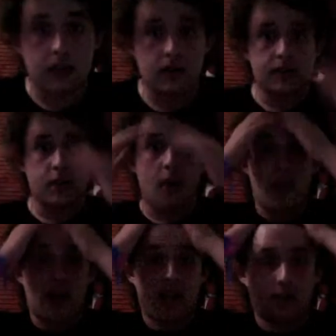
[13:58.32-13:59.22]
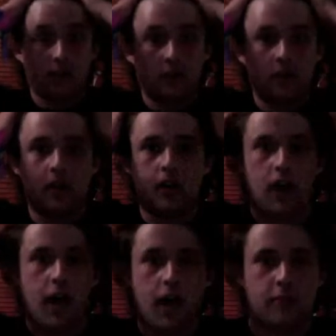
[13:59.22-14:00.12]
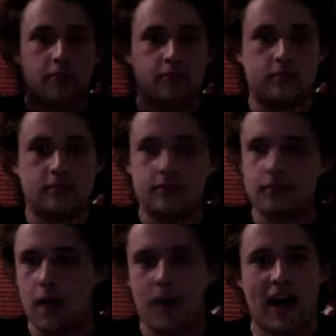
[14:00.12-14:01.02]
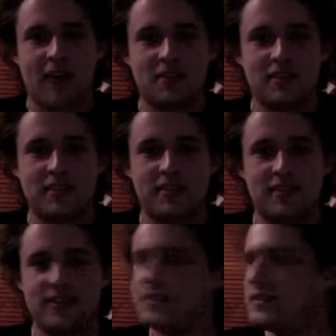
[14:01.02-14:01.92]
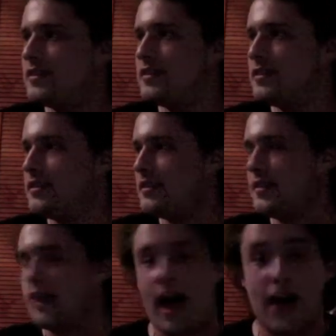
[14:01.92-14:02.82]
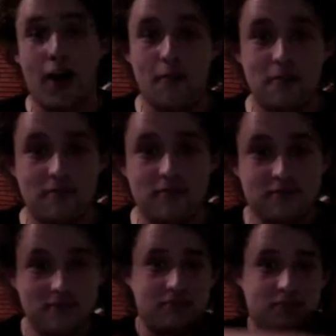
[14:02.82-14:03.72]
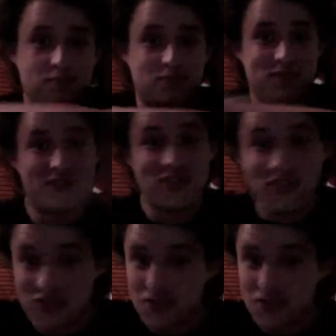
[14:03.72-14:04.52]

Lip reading: So I'm back at my house, and I'm so